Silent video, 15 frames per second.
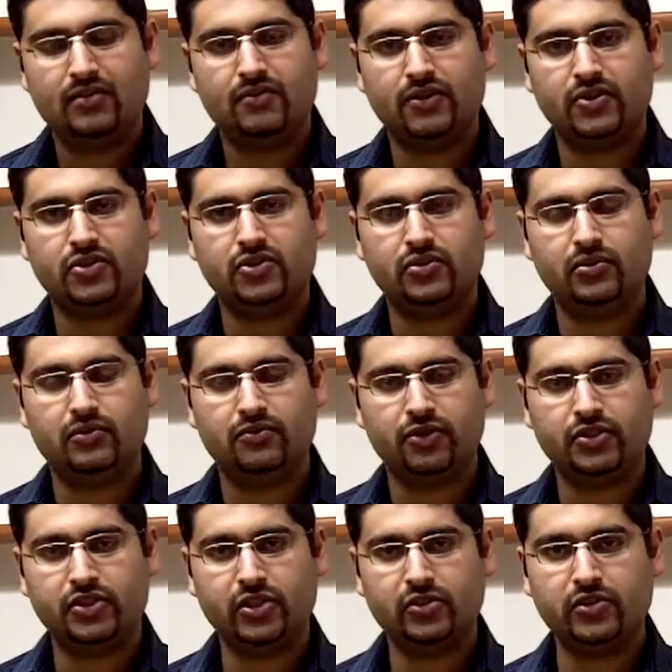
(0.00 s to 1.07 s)
For, ch-
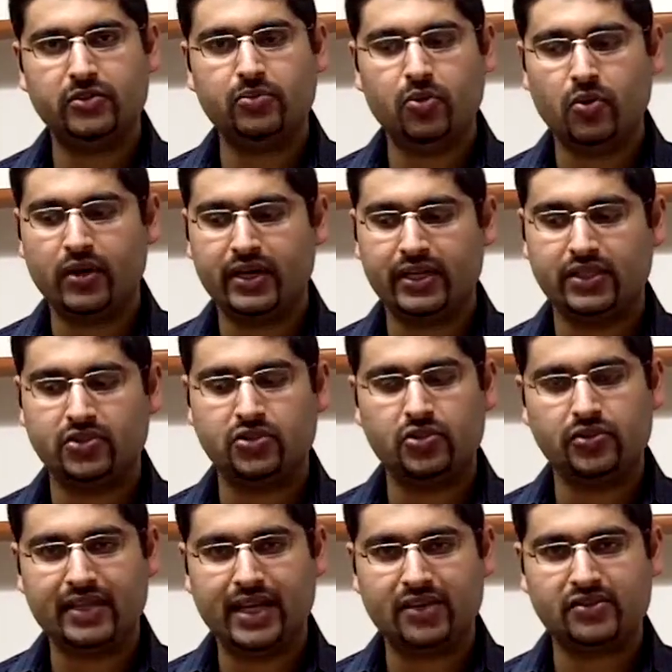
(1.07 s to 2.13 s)
for children born in
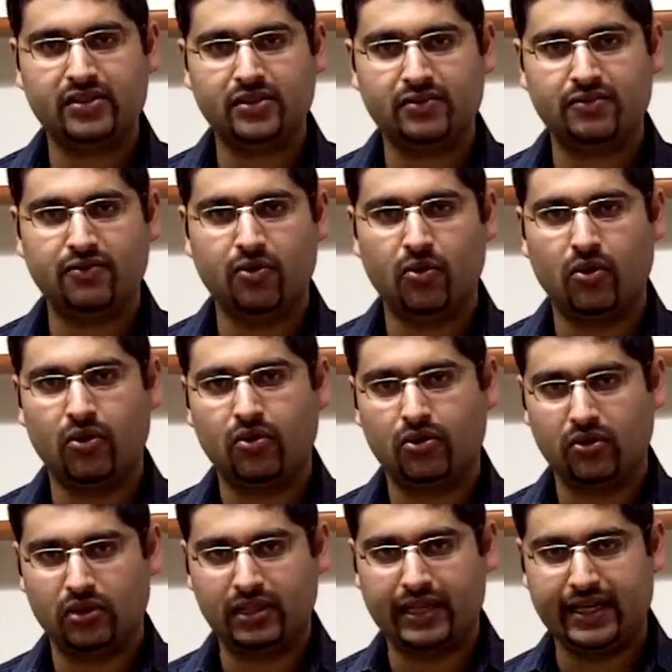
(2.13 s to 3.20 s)
2004
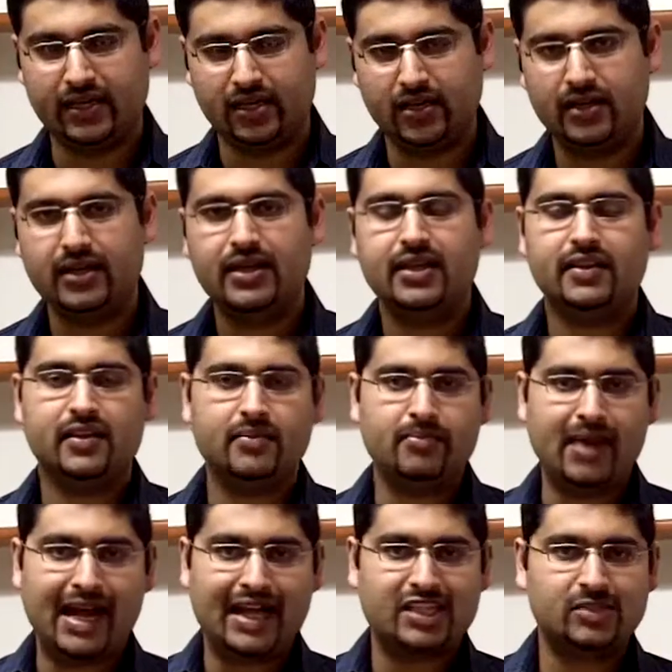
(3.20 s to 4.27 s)
or later, the
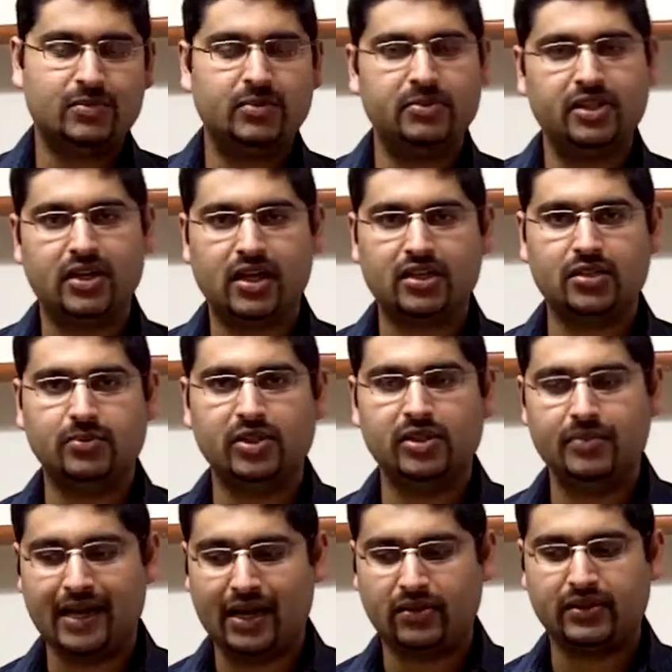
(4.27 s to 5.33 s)
maximum
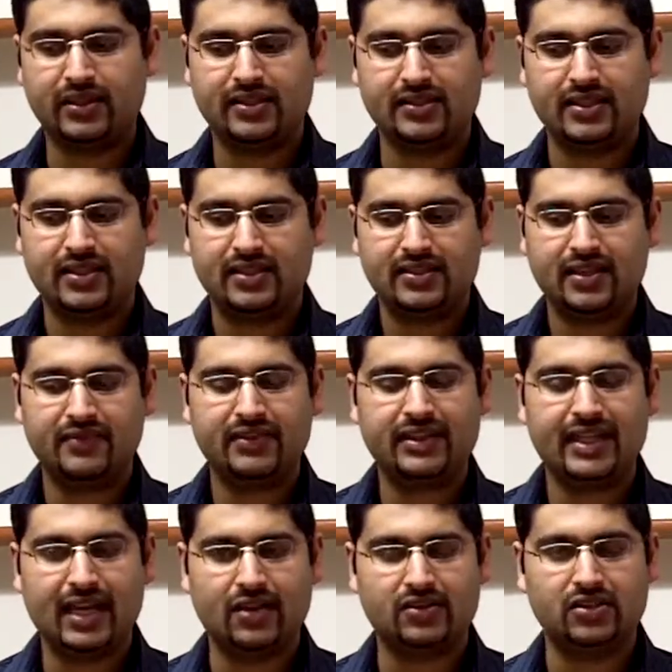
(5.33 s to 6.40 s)
deductible amount is
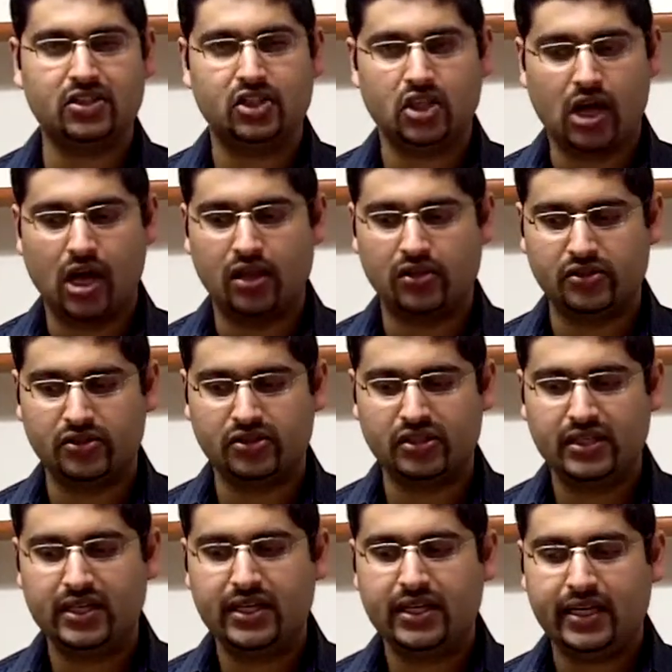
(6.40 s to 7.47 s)
$7,000,
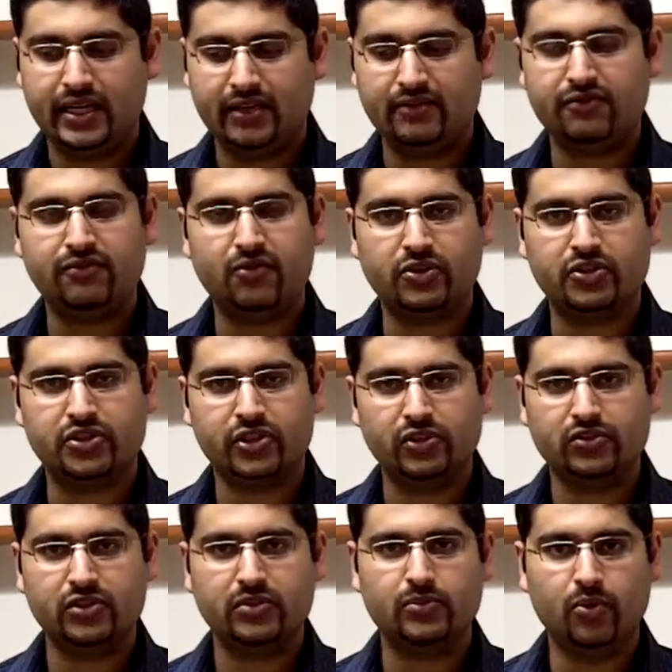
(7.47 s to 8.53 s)
and for
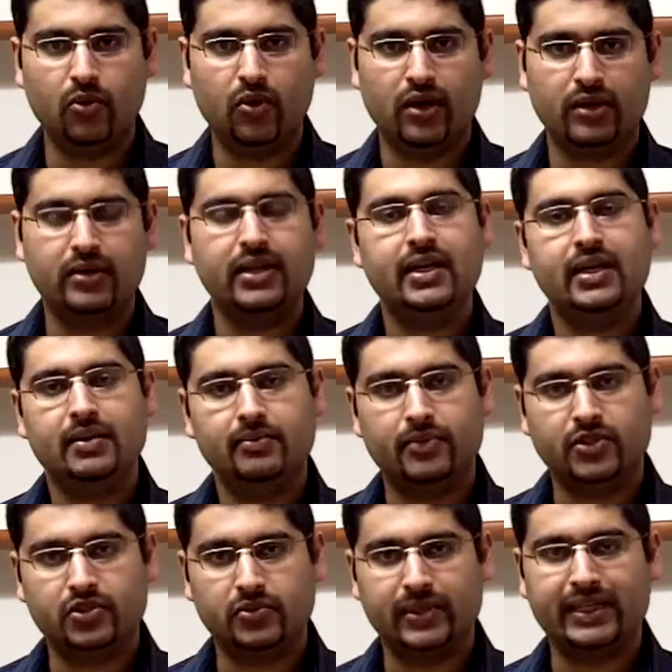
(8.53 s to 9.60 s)
children born
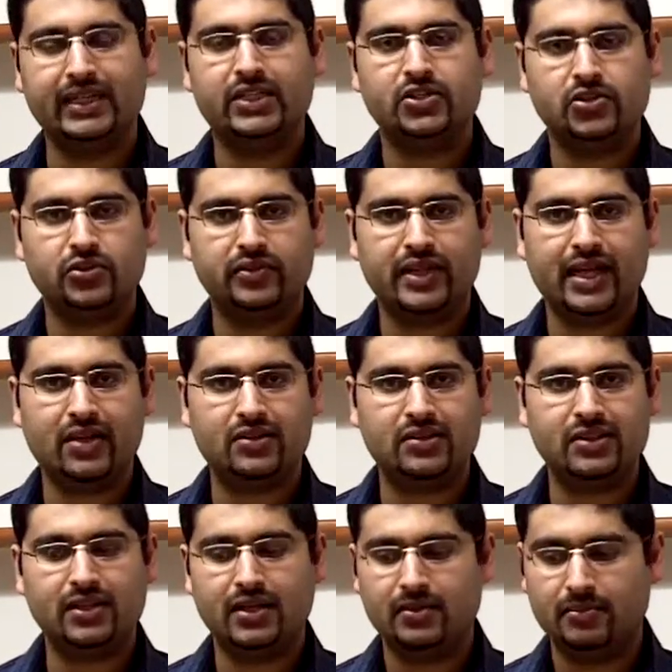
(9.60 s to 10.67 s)
between
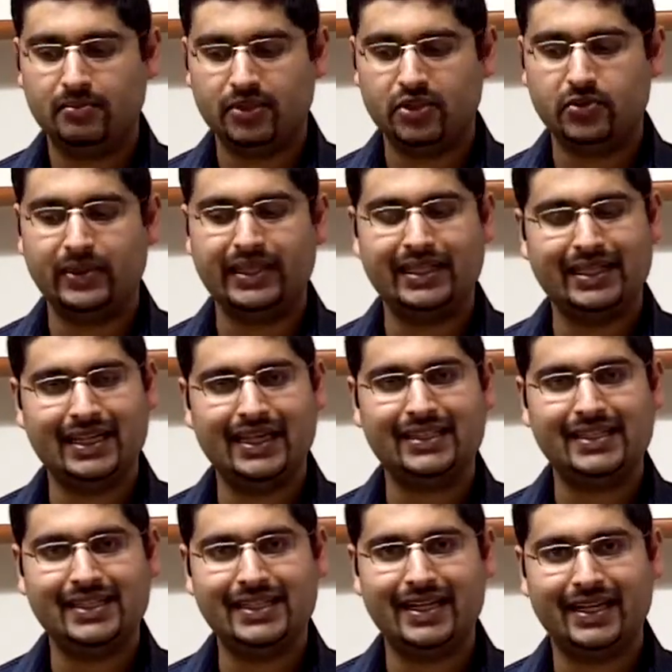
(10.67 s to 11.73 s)
2000 between
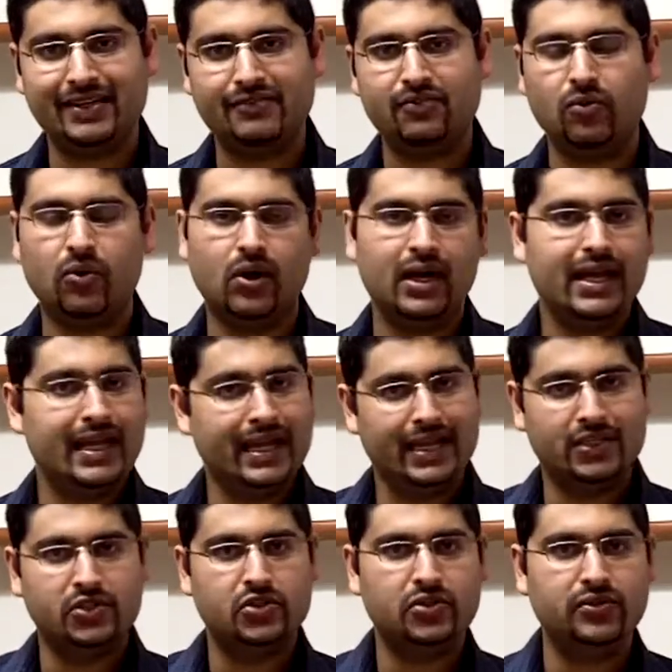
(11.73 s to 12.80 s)
1994
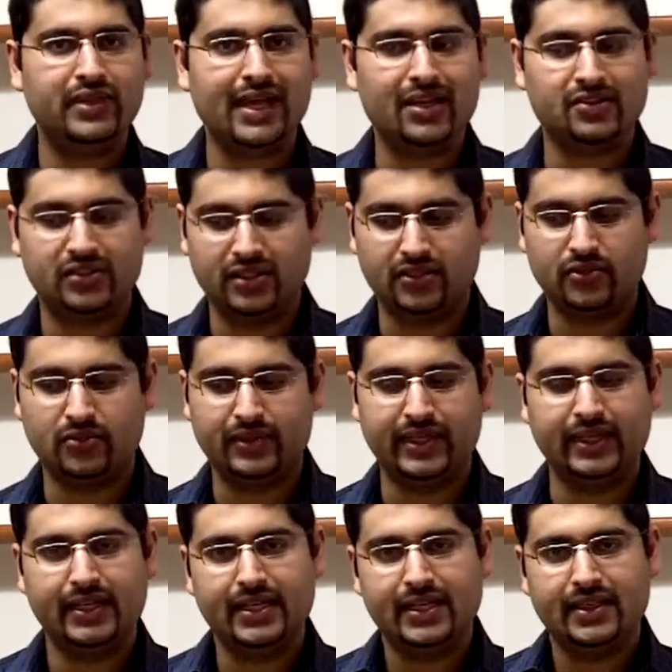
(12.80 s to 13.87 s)
and
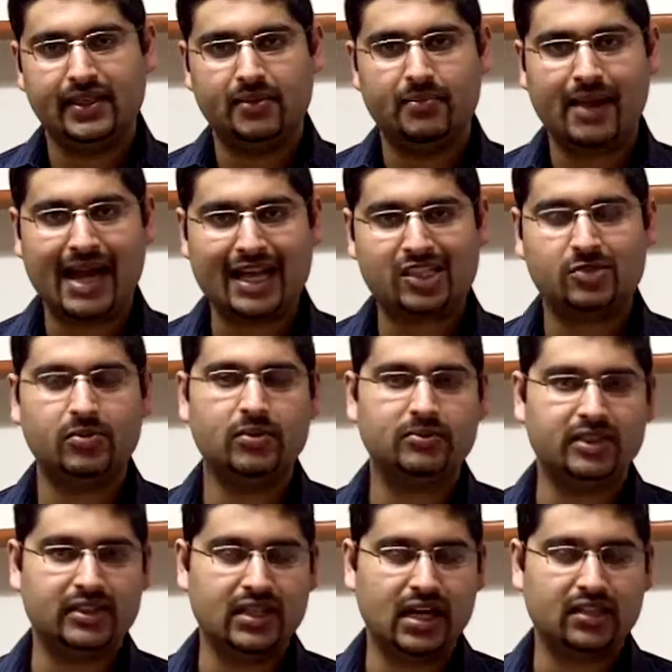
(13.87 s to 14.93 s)
2003, the maximum
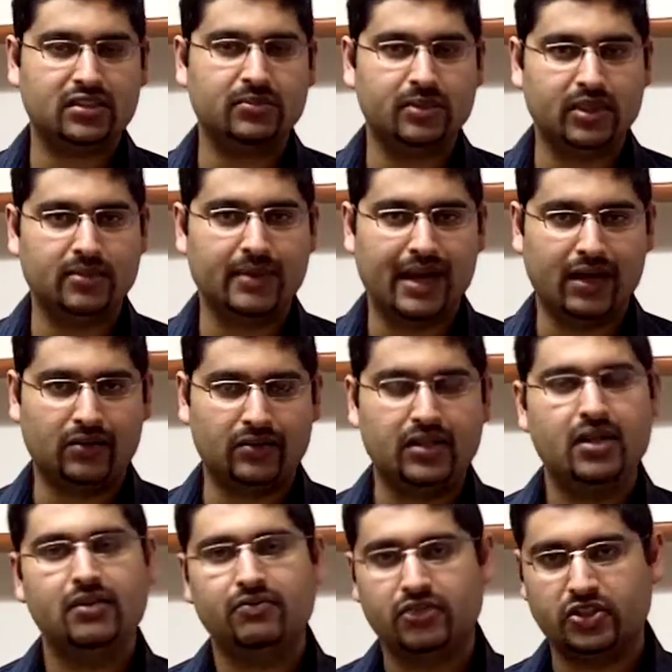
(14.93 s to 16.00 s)
deductible amount
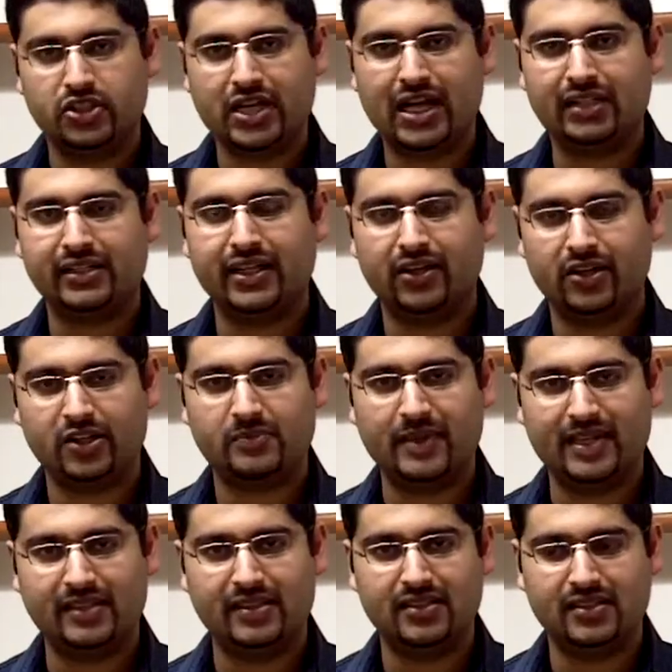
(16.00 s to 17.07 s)
for child care
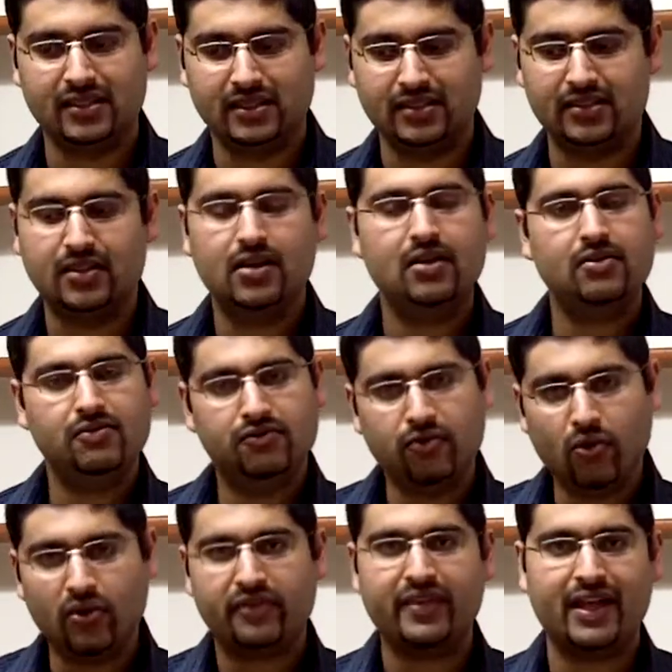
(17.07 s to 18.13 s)
expenses is
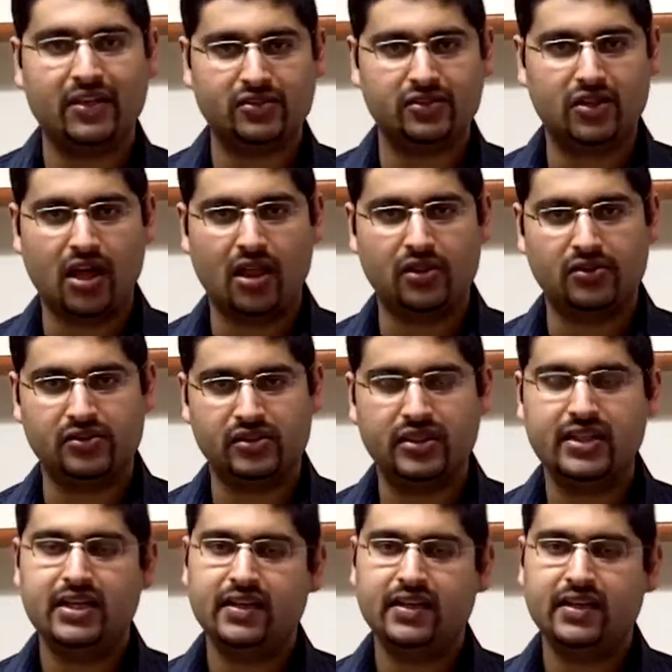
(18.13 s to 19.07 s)
$4,000.